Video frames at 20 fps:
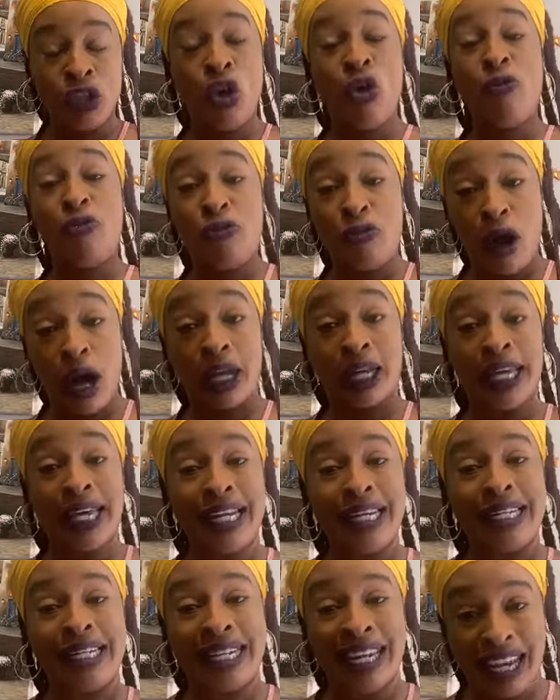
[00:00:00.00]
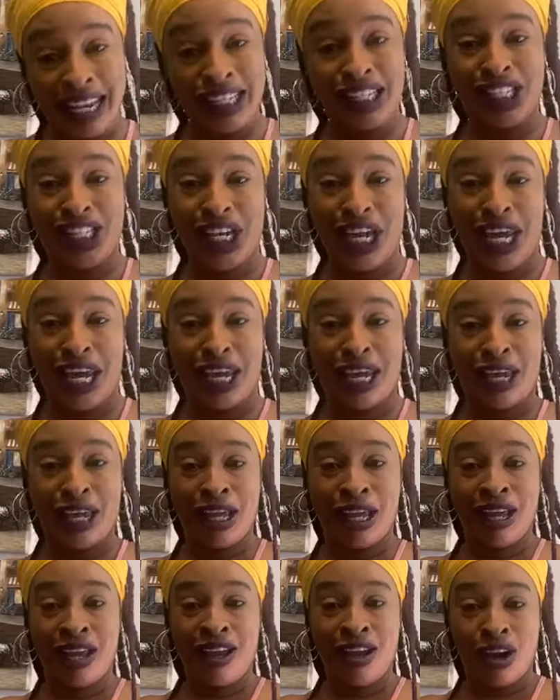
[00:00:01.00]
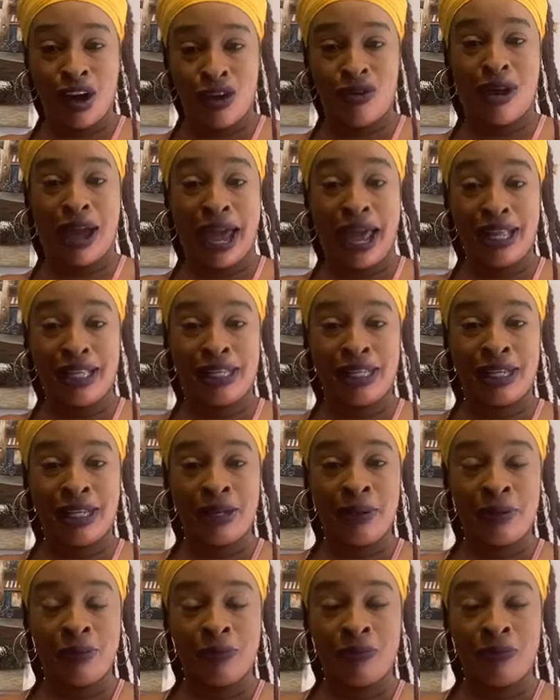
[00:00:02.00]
You fucking dingy. Alright?